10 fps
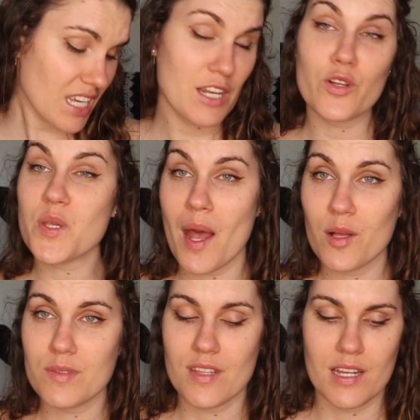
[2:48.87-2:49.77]
It also
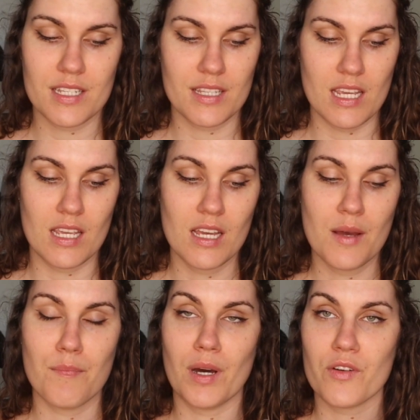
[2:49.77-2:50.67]
helps that the
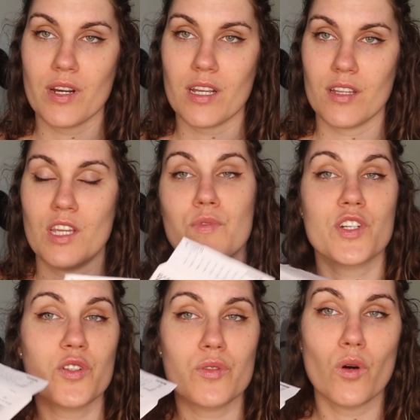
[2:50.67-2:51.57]
Butterick, the
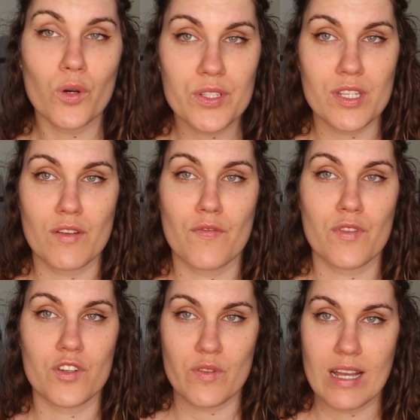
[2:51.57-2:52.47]
original corset for
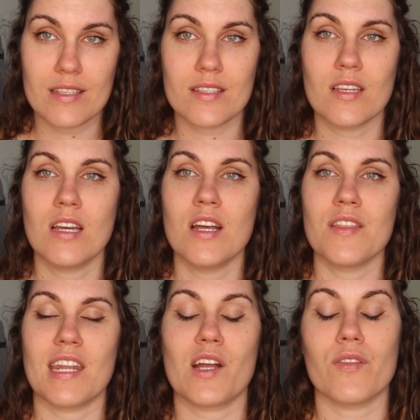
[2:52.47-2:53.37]
the dress
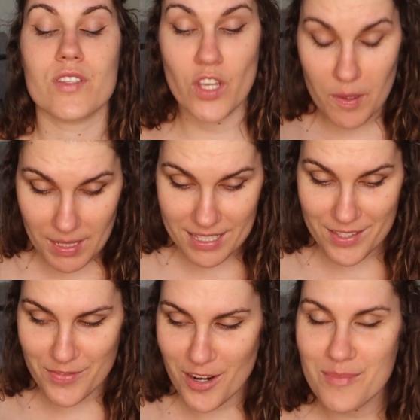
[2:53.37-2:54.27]
that I got the skirt
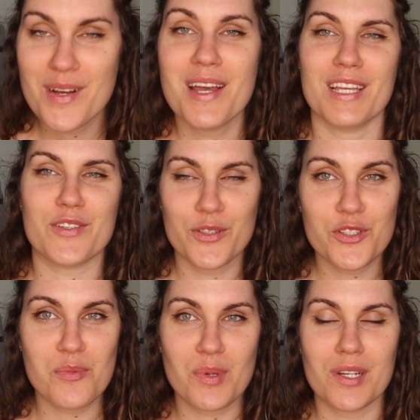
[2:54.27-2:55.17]
pieces from, is
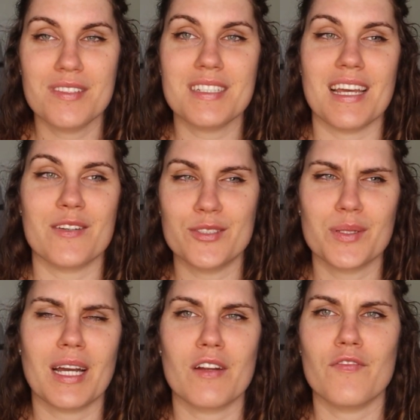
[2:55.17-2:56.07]
also boned and
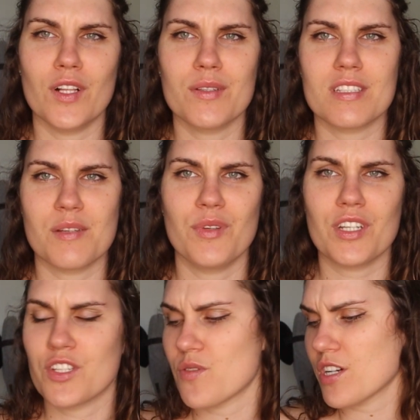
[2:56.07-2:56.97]
also kind of follows a similar
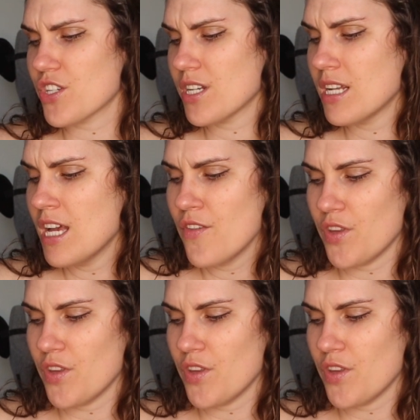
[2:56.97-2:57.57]
construction.